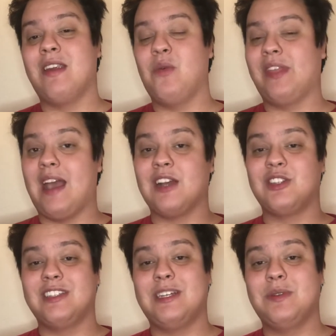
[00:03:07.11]
with action
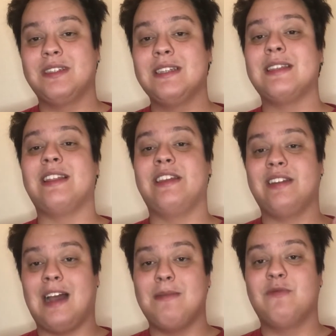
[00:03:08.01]
sequences and the
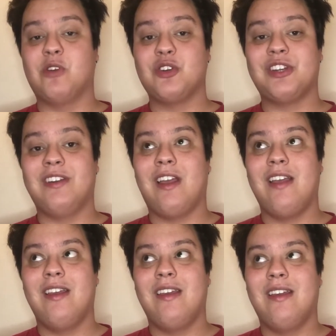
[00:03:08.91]
time inversion,
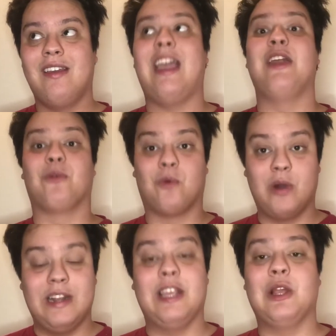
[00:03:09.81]
it
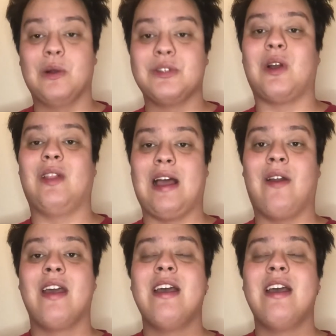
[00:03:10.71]
really goes all out.